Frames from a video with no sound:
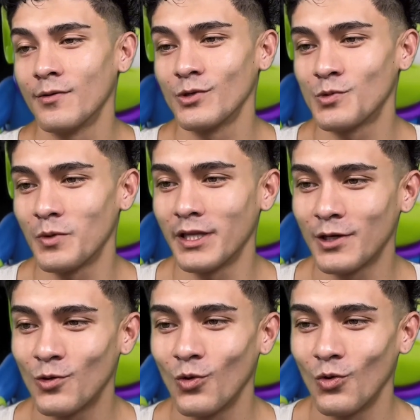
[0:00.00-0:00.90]
was
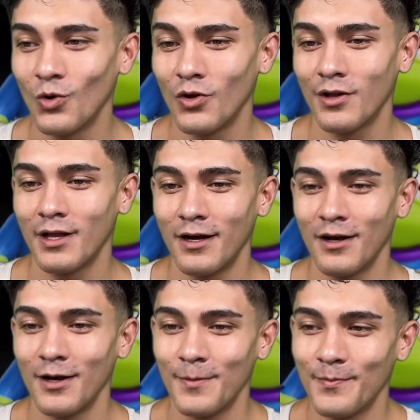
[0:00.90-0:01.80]
really cool.
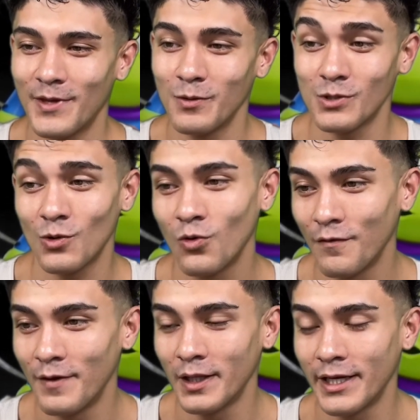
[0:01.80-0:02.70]
He was a
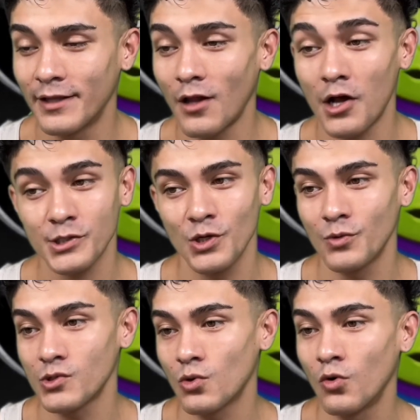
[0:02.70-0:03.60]
cool villain. Lotso
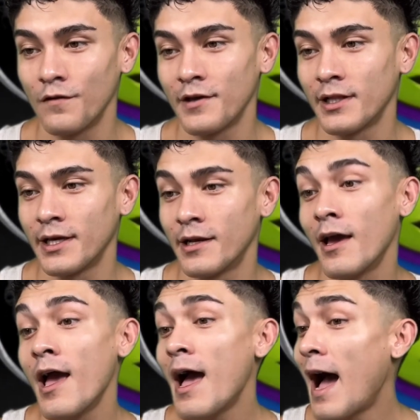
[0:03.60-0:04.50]
was a cool villain.
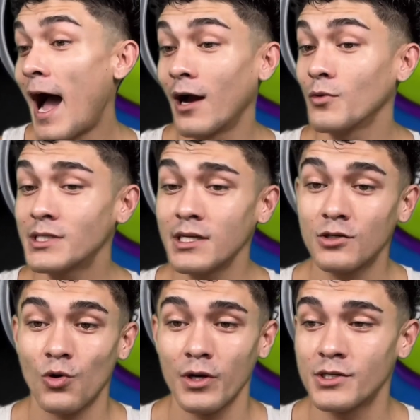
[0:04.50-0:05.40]
I always think
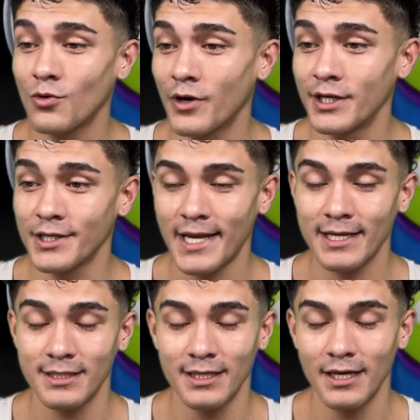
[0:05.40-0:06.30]
Toy Story just
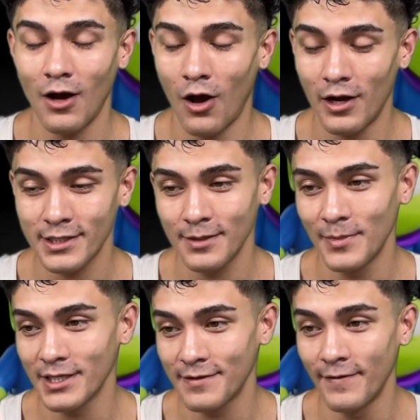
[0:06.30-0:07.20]
has the
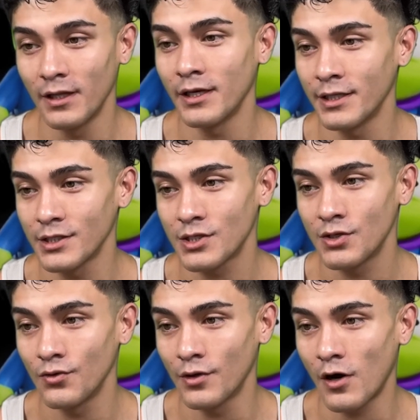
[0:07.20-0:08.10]
awesomest villains
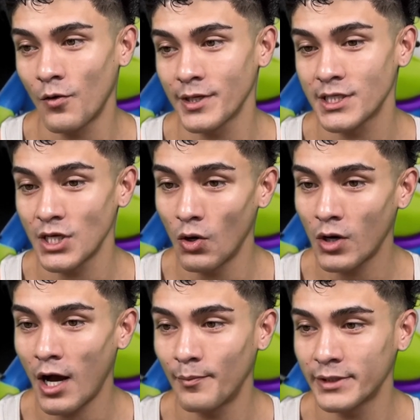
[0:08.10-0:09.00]
too. They're always so
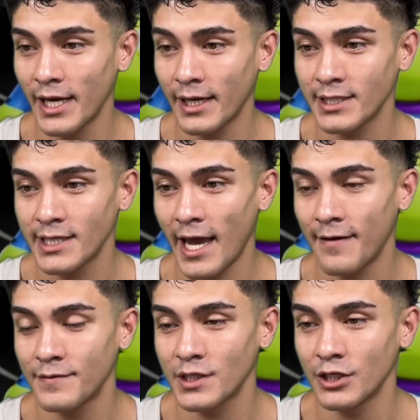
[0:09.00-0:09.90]
complex. They
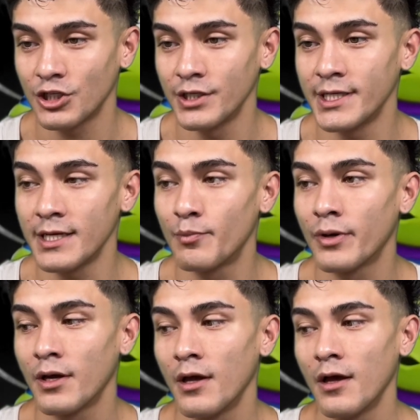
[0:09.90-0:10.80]
have such deep
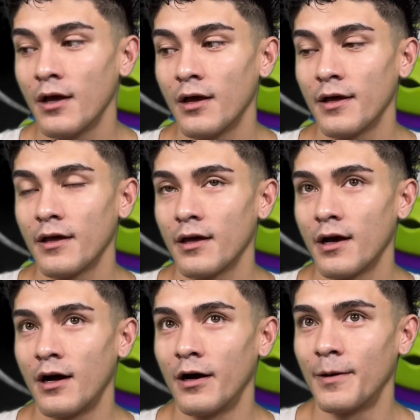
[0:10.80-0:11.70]

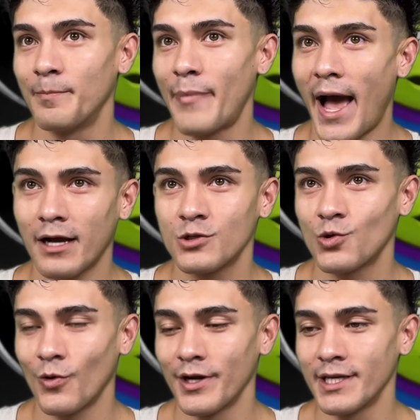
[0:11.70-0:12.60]

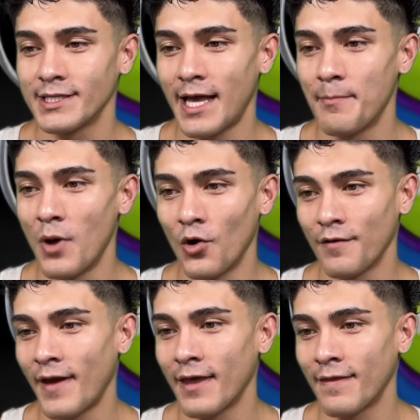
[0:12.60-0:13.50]
backstories that
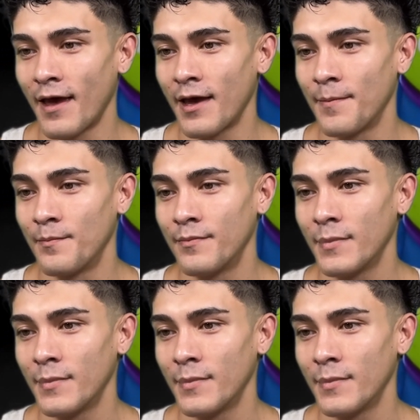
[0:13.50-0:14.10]
motivate them.